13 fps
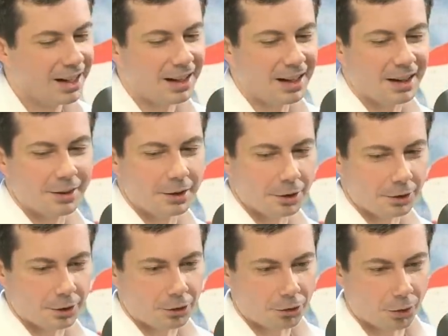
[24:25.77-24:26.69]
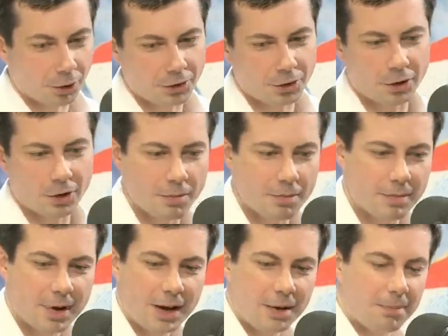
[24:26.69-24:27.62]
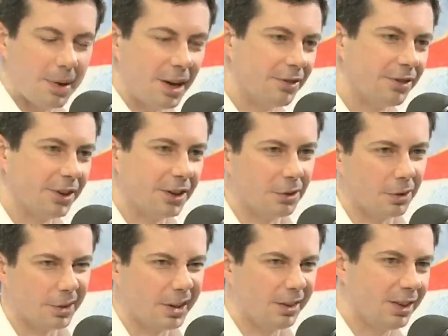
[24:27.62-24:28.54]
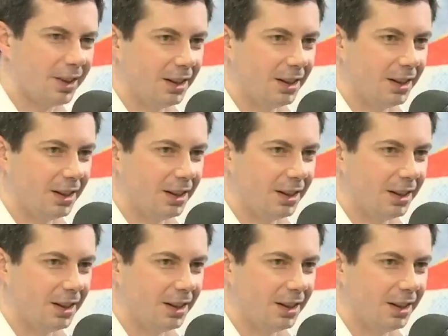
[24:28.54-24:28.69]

Uh, there's a short term benefit or at least